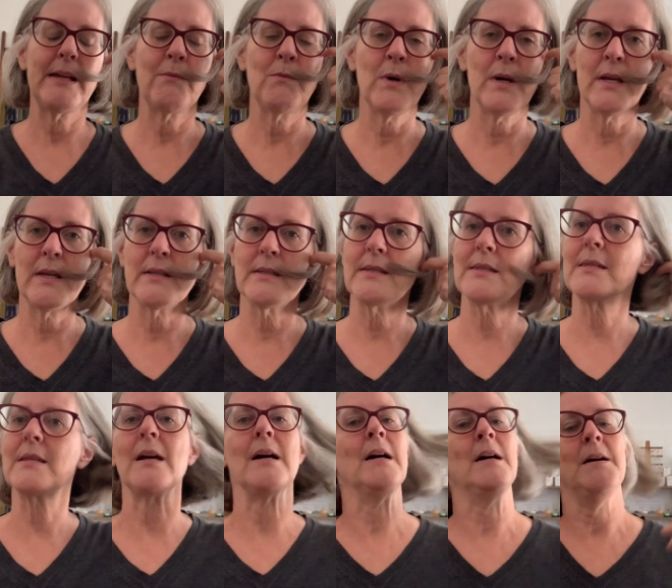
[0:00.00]

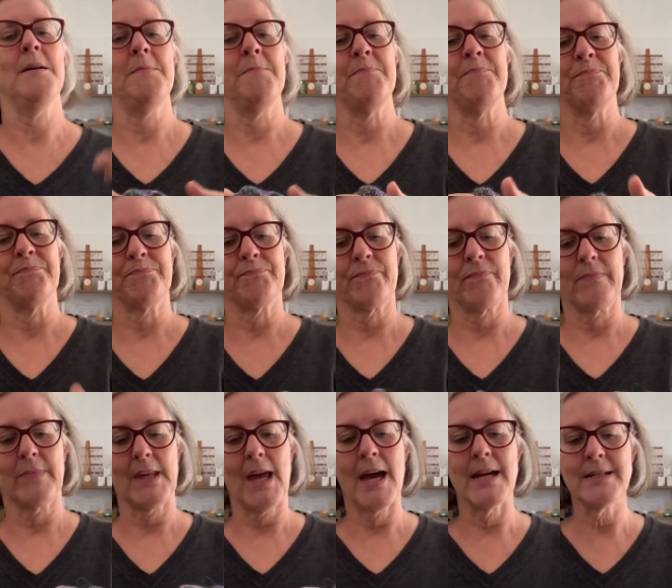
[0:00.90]
was um,
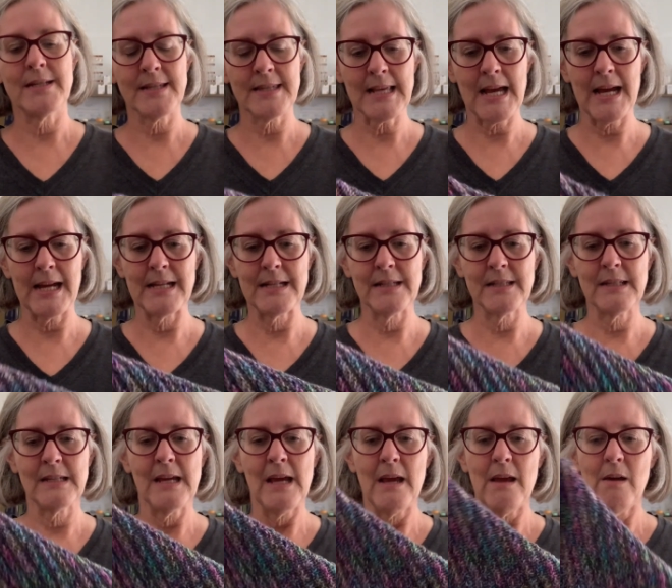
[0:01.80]
I designed
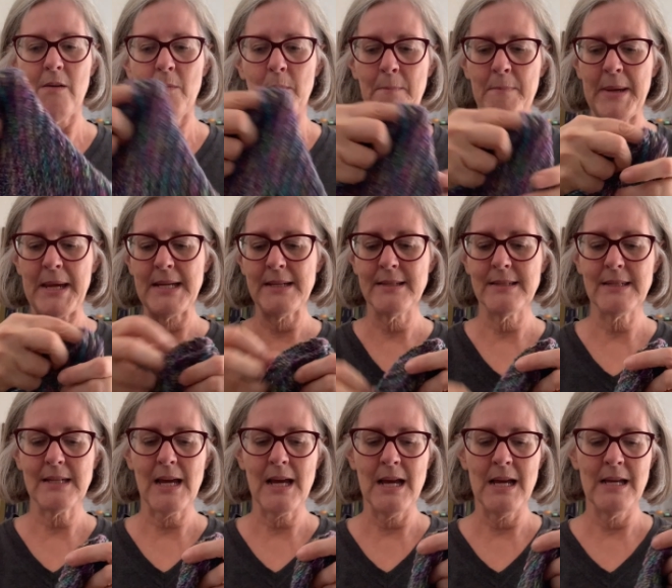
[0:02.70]

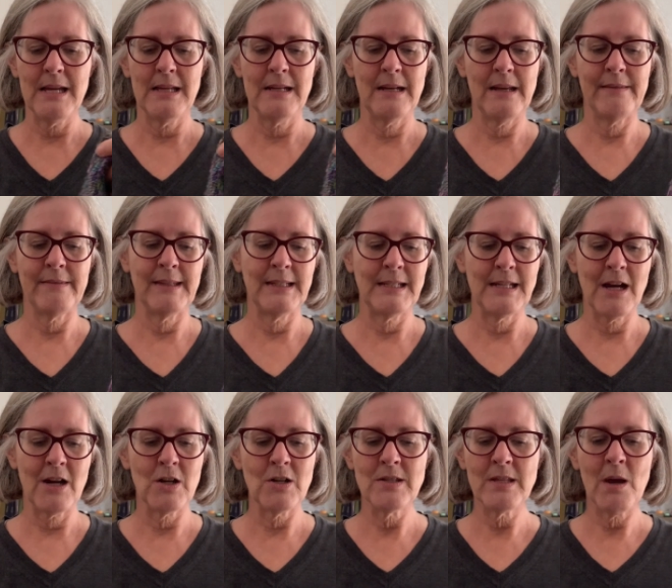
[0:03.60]
based on the
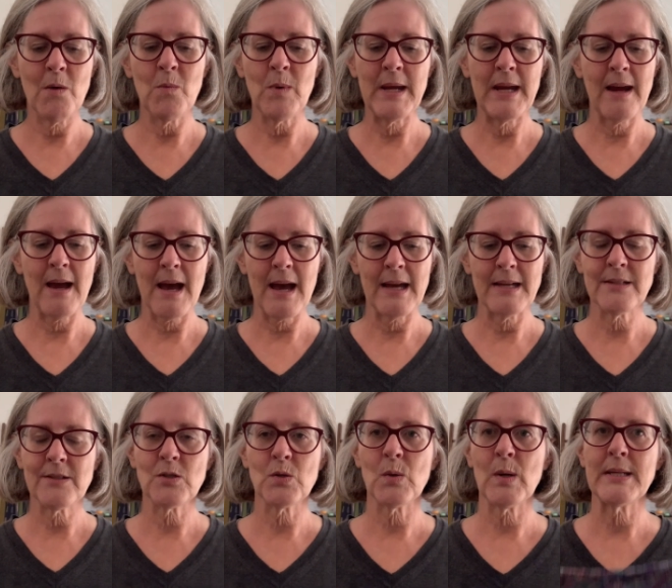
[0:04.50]
yarn that we
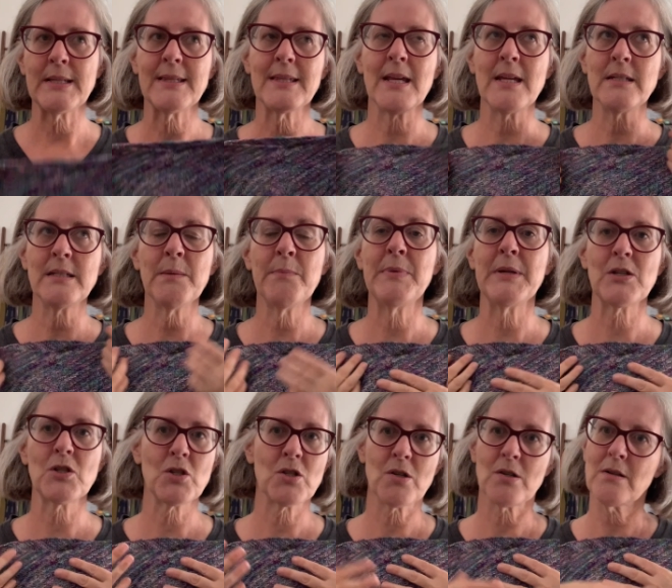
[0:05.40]
got. So I sent a
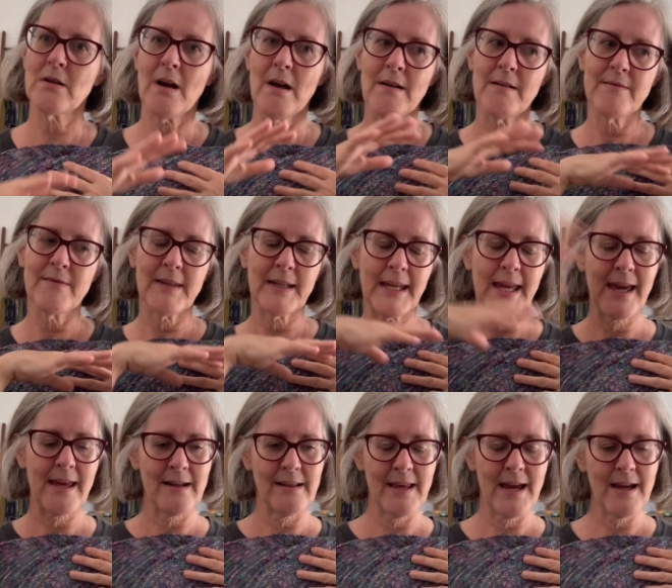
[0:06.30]
picture of the
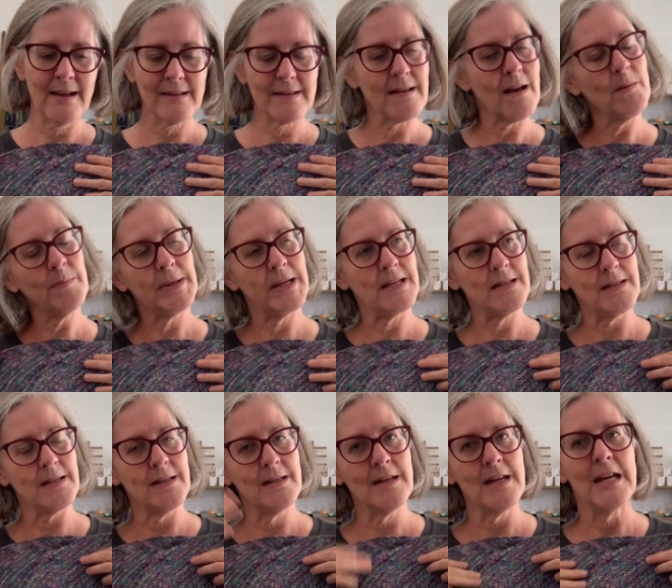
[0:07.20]
Cadillacs all
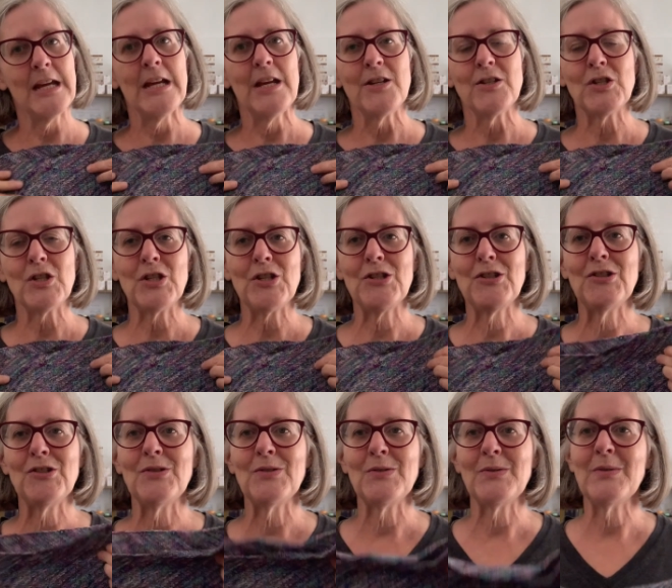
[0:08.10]
painted
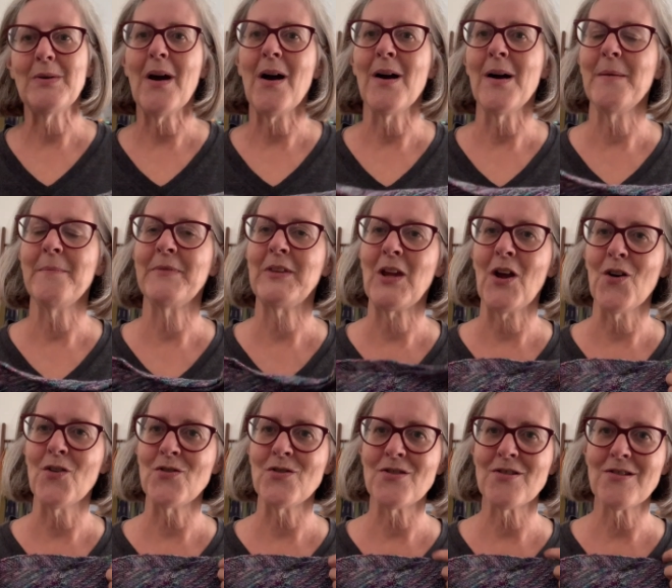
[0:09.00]
to um, the
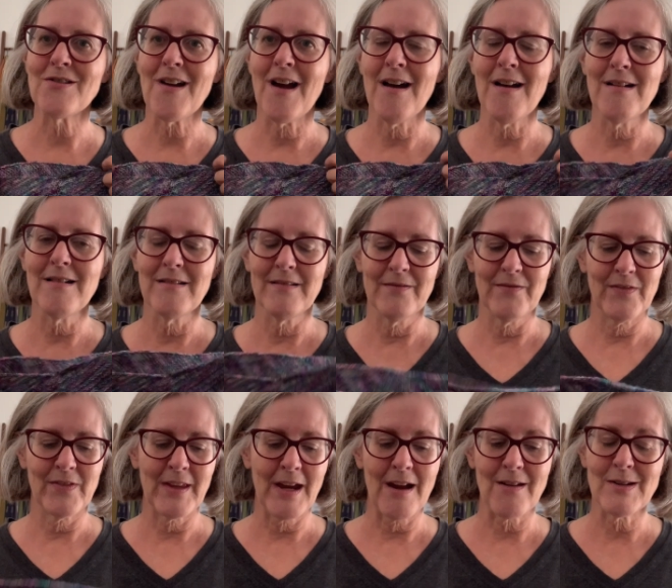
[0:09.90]
owner
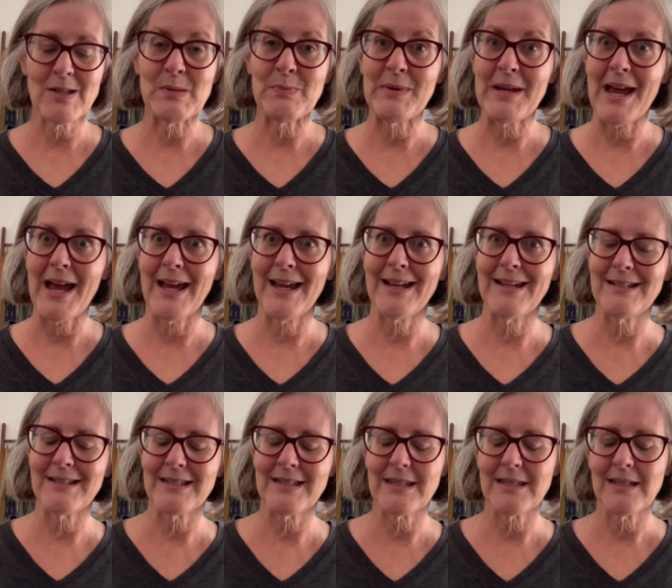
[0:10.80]
of the artist
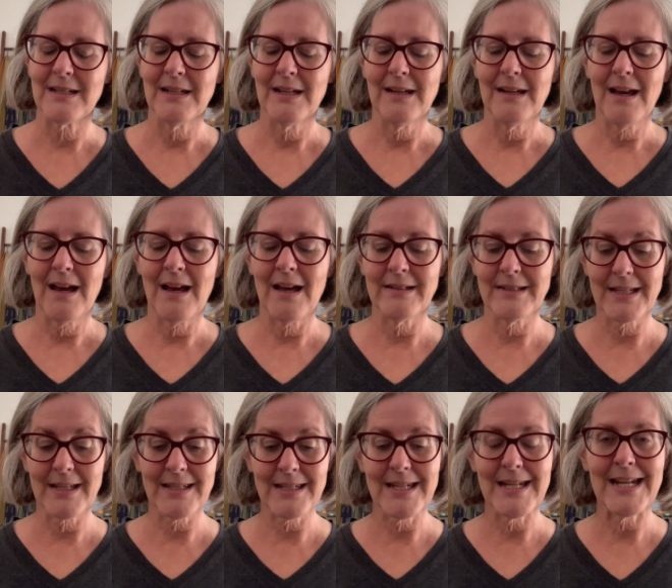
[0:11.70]
behind uh,
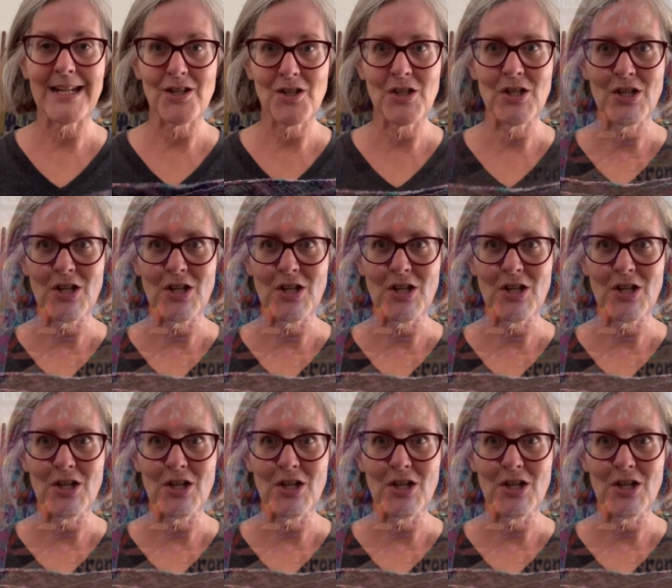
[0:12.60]
Destination